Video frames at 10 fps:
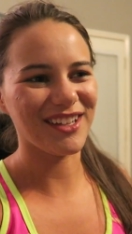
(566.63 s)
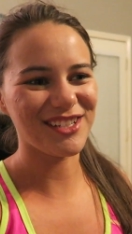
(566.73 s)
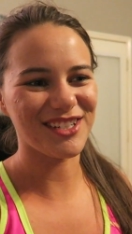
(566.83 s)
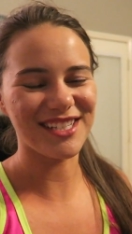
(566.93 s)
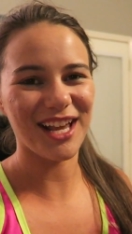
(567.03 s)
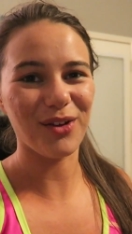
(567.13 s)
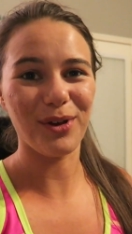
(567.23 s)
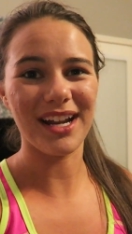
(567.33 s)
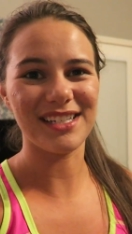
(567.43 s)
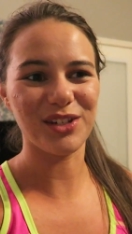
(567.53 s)
That's just kind of
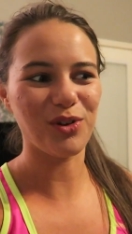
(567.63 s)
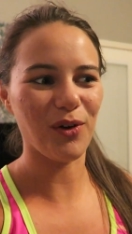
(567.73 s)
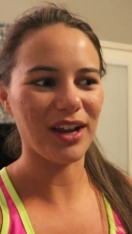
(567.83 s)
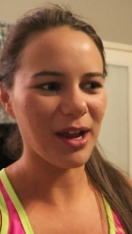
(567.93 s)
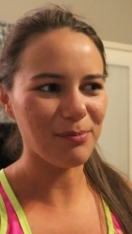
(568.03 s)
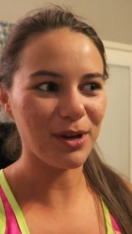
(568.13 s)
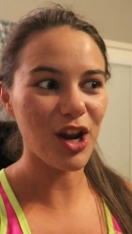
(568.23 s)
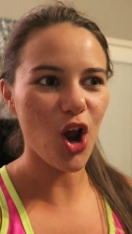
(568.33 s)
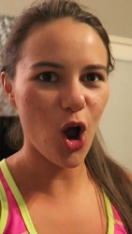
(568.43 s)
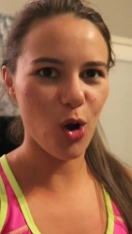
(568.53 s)
what I did growing up, but
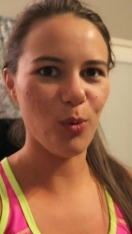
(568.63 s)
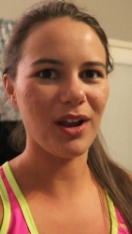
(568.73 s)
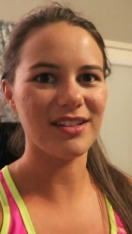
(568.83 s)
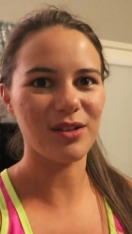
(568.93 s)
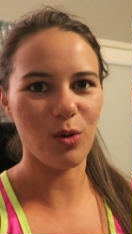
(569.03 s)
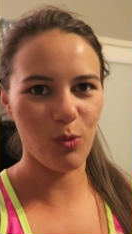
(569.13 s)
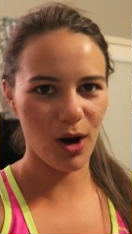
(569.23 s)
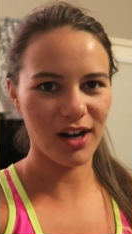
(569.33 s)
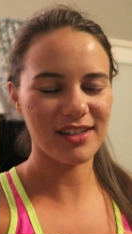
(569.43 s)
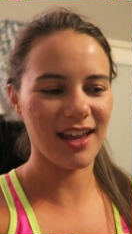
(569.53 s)
it always
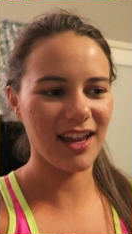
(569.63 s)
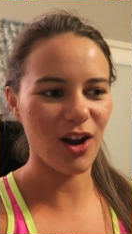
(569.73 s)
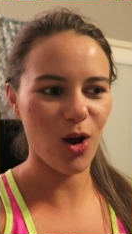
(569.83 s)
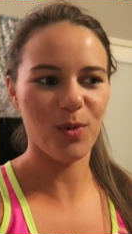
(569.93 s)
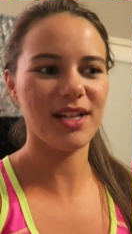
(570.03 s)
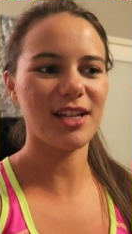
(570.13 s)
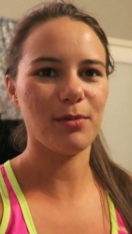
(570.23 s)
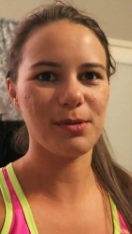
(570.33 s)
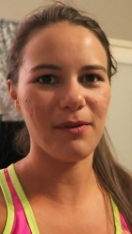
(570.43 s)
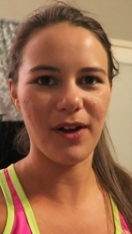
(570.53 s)
worked. Like, it always
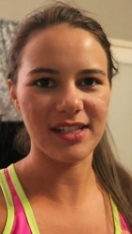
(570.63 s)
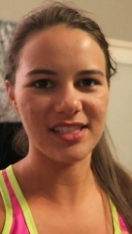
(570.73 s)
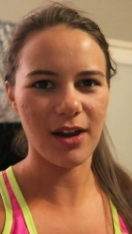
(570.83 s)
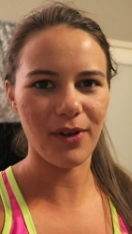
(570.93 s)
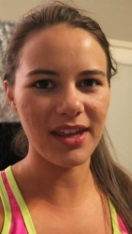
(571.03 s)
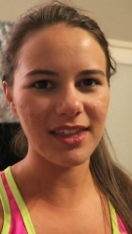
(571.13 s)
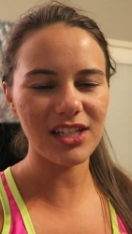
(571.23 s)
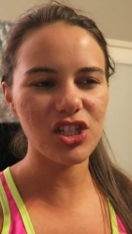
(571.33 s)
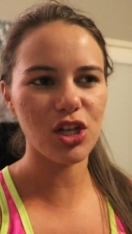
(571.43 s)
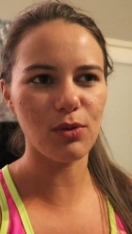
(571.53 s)
helped me find stuff. I
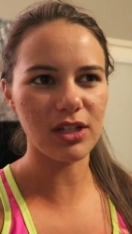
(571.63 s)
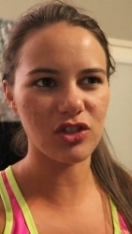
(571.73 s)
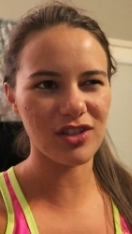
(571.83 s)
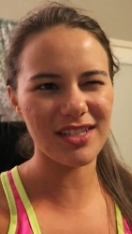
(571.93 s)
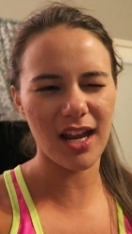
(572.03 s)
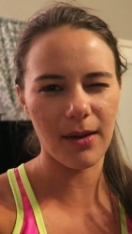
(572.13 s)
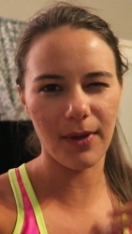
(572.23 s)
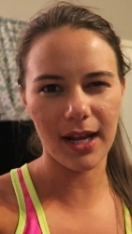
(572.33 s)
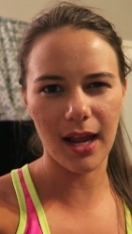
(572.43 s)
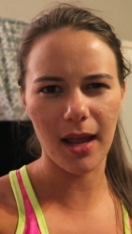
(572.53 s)
think, too, it's just kind of
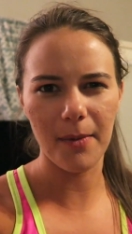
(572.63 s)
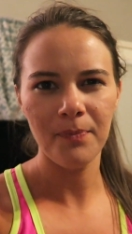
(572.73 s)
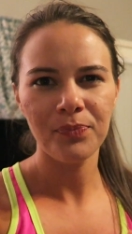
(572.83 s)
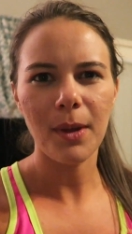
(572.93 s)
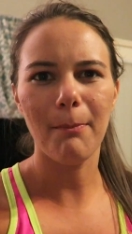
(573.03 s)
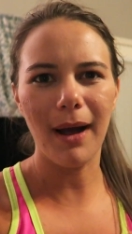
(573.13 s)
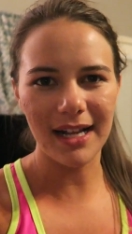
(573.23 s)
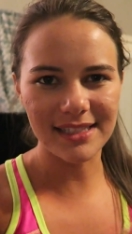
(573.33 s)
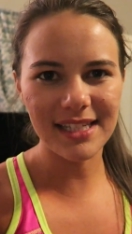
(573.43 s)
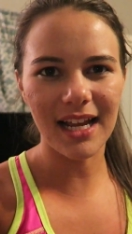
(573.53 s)
like a
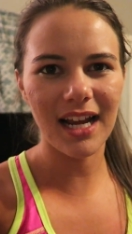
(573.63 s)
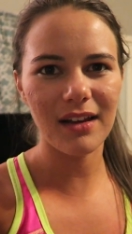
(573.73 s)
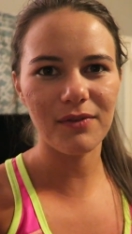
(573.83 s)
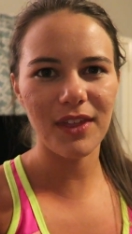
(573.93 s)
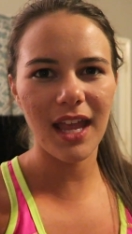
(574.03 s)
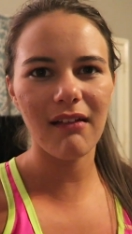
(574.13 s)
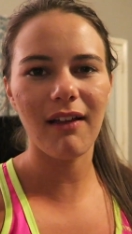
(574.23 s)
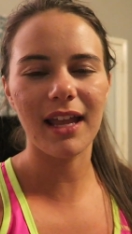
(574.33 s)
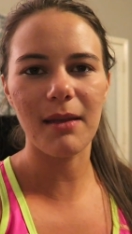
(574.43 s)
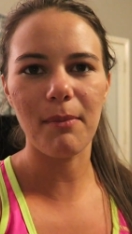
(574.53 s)
mindset kind of thing.
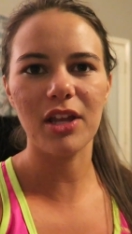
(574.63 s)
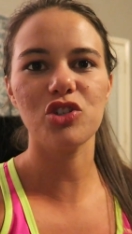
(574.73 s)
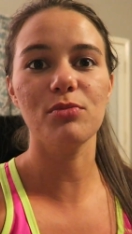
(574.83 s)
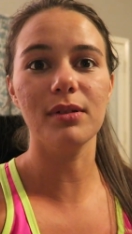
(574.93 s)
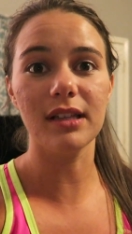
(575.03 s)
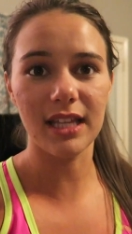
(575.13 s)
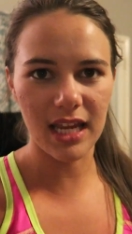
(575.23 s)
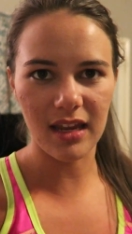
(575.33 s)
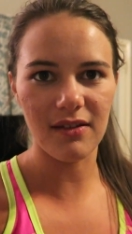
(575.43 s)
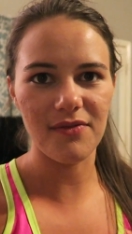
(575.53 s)
Like, it makes you
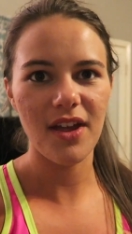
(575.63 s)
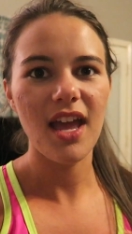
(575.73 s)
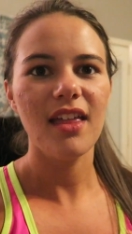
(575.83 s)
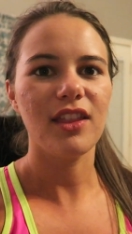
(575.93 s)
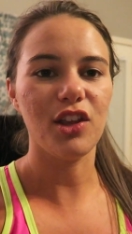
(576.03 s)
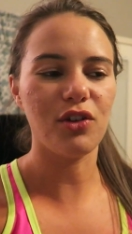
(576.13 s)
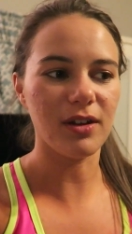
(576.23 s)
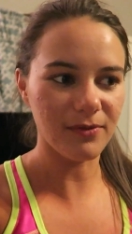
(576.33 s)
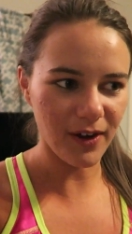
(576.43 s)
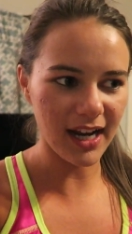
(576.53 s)
believe that you
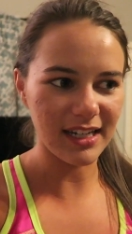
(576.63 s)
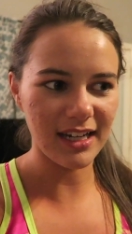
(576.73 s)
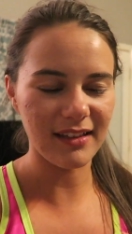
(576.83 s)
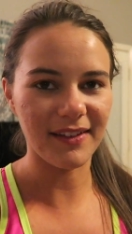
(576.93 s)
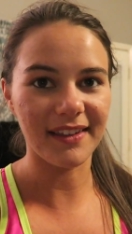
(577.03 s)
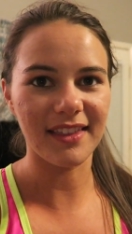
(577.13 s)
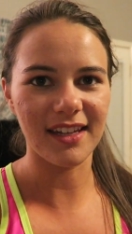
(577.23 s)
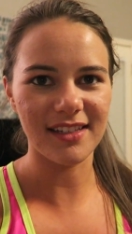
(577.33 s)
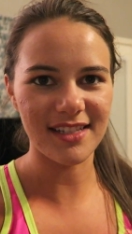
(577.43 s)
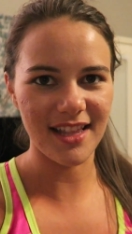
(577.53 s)
can find it, like
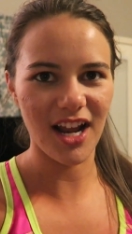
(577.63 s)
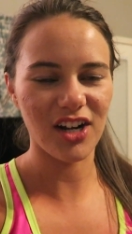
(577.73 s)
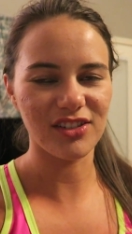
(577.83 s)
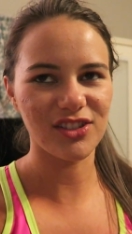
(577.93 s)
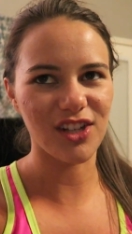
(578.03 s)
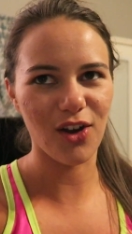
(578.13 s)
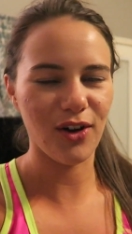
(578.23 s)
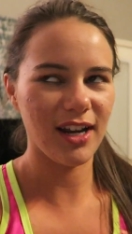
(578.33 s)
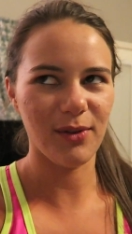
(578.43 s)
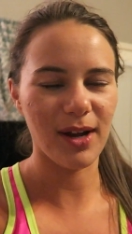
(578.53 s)
that it's there.
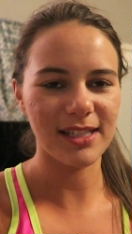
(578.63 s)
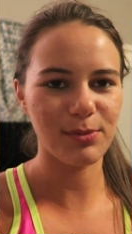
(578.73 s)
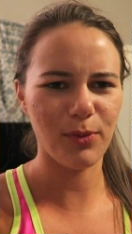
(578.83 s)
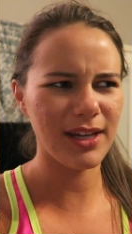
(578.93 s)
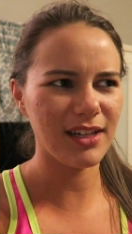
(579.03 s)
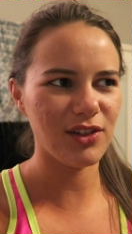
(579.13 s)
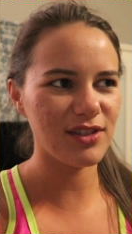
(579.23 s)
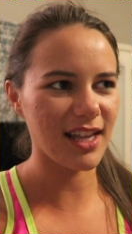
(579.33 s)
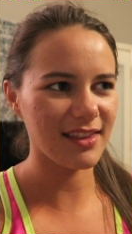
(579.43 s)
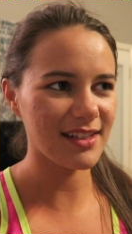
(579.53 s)
So, anyways, but we didn't
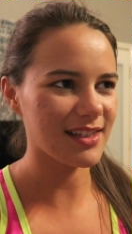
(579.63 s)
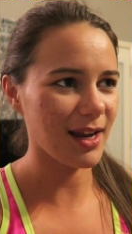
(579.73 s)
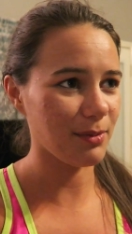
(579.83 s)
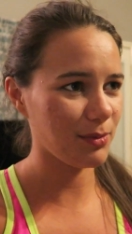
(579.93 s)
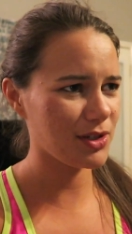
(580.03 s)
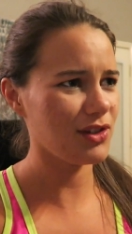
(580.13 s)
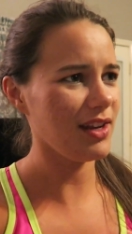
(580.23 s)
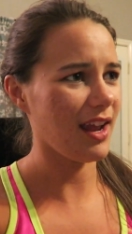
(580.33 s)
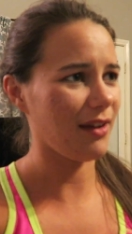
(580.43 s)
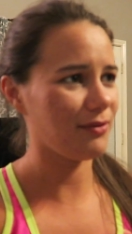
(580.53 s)
use that this time, but we
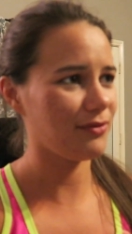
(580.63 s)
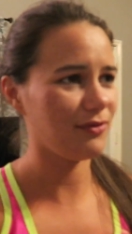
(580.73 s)
should my, have.